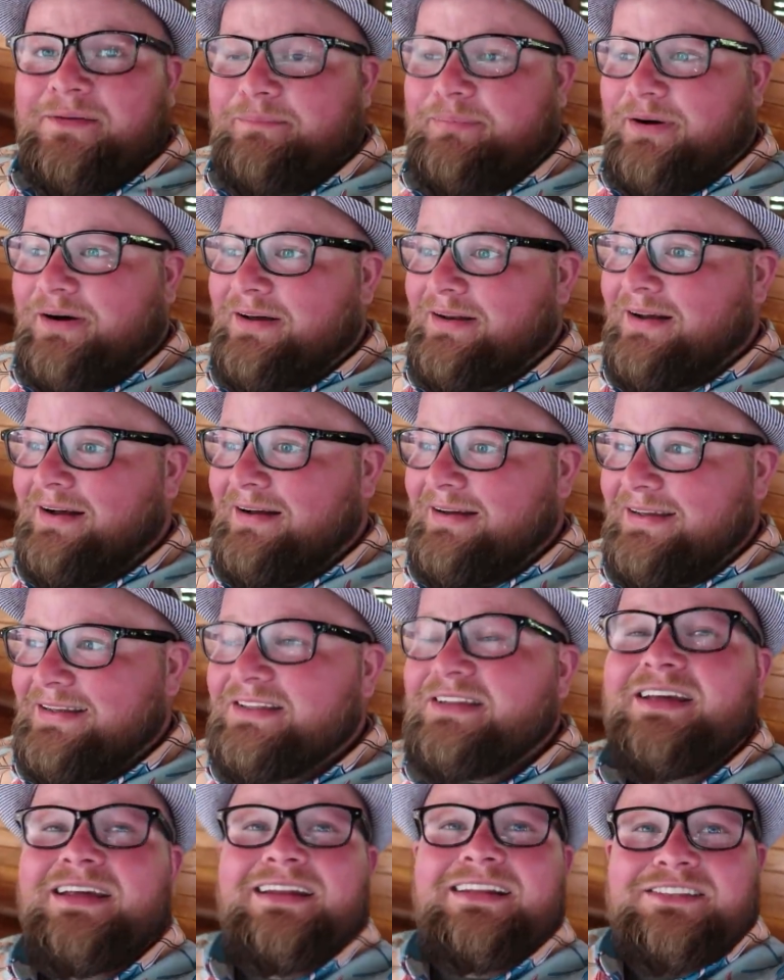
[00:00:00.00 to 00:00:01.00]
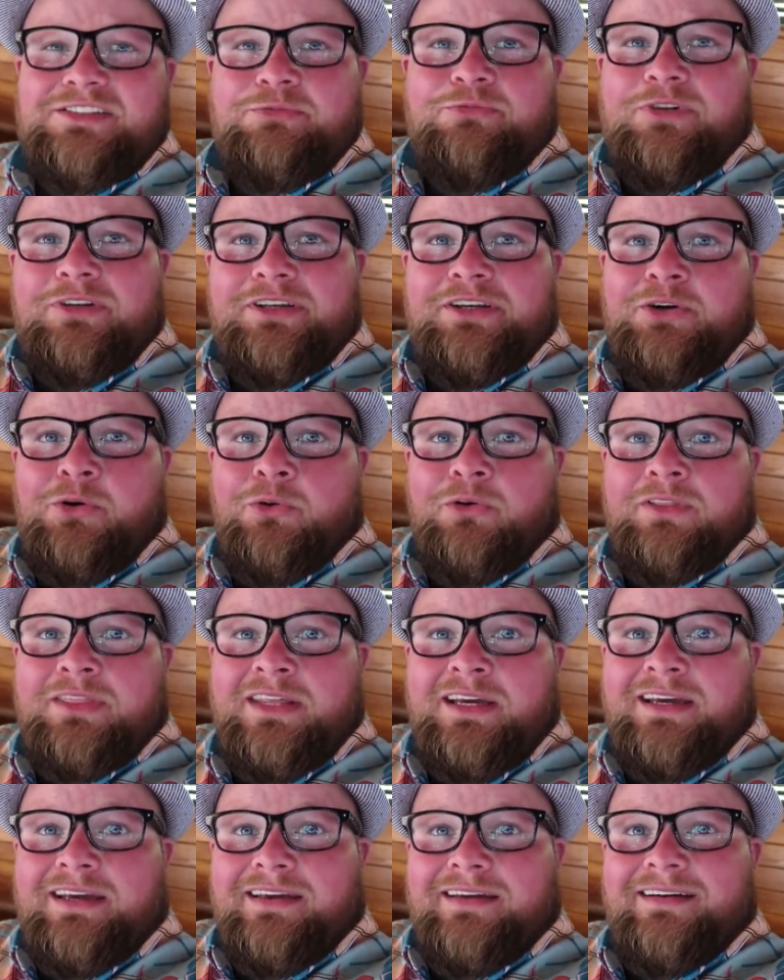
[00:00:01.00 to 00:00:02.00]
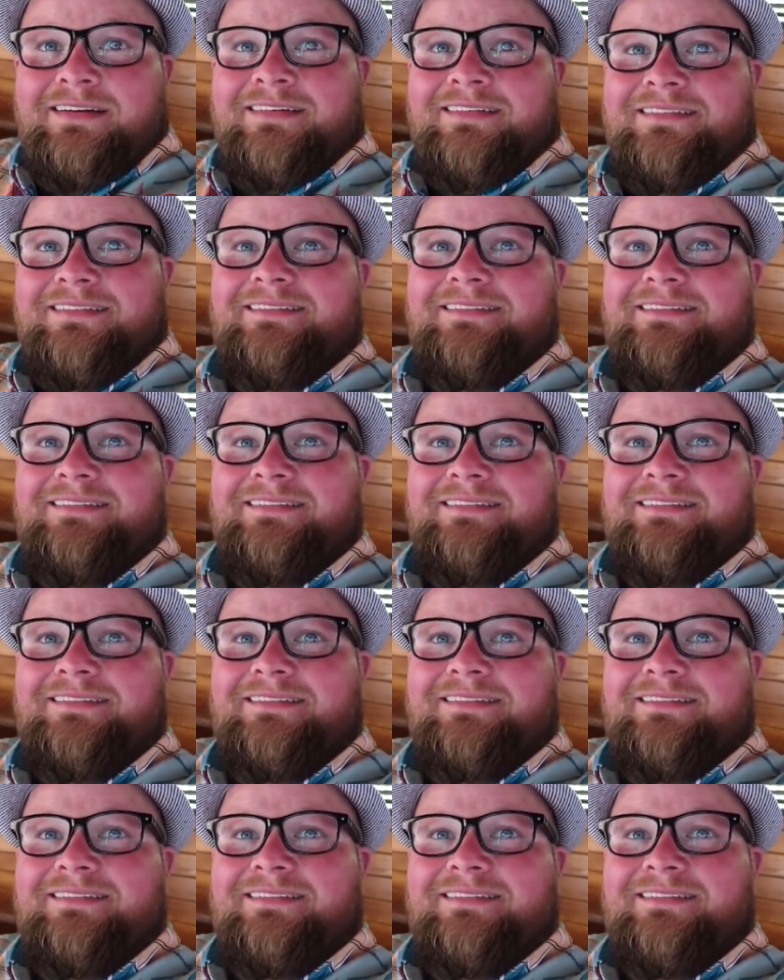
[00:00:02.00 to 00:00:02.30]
But uh, it, it's a really cool thing.